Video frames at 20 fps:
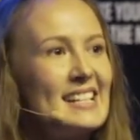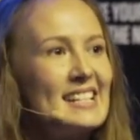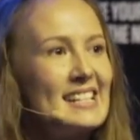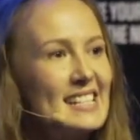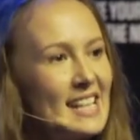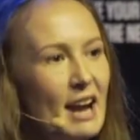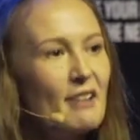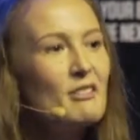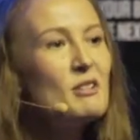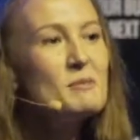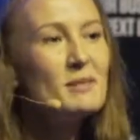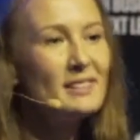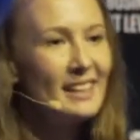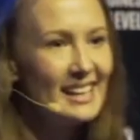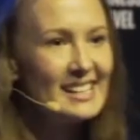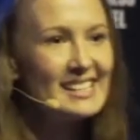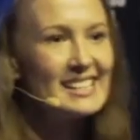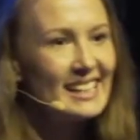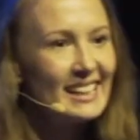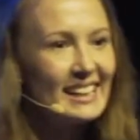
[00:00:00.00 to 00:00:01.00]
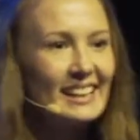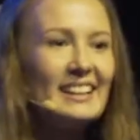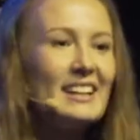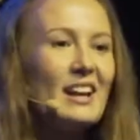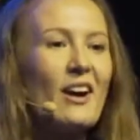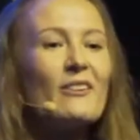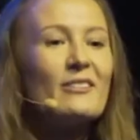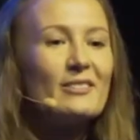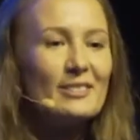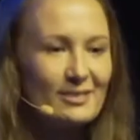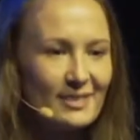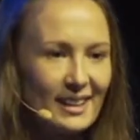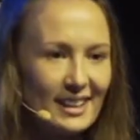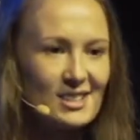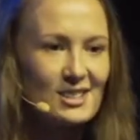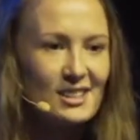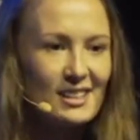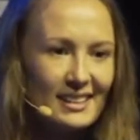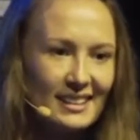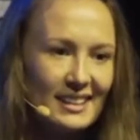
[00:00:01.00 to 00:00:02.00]
Terrible idea on
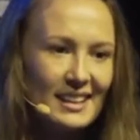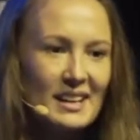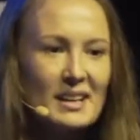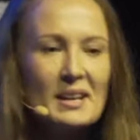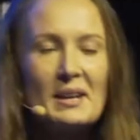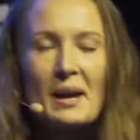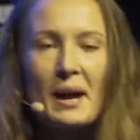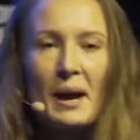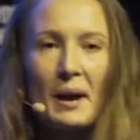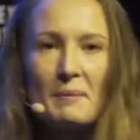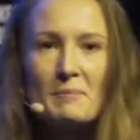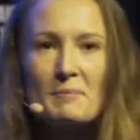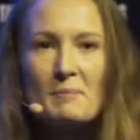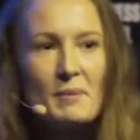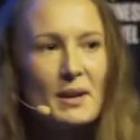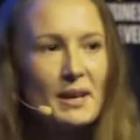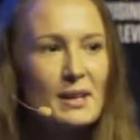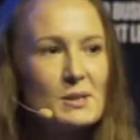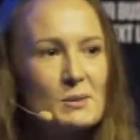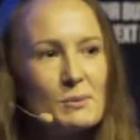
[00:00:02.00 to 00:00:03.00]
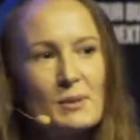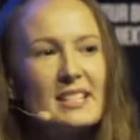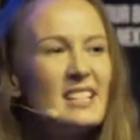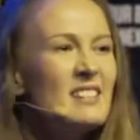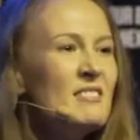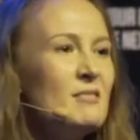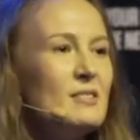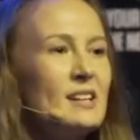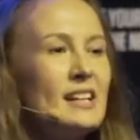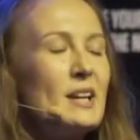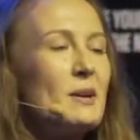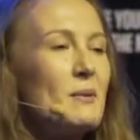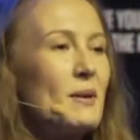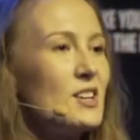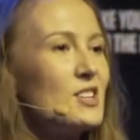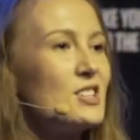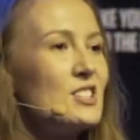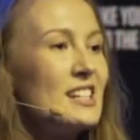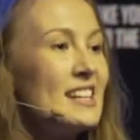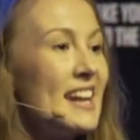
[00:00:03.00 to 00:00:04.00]
reflection, because we didn't really
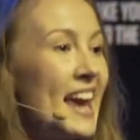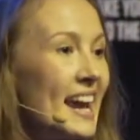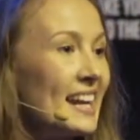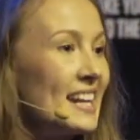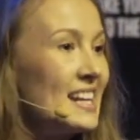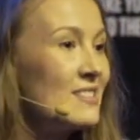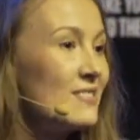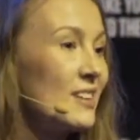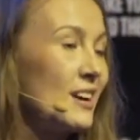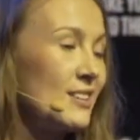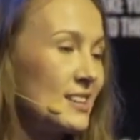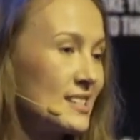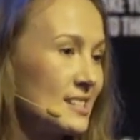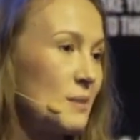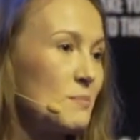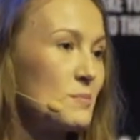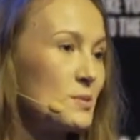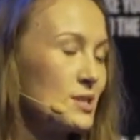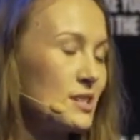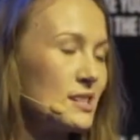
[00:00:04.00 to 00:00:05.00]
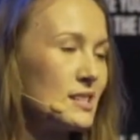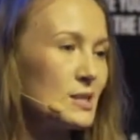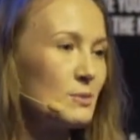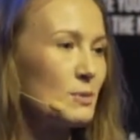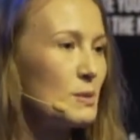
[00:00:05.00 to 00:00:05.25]
question any of our assumptions.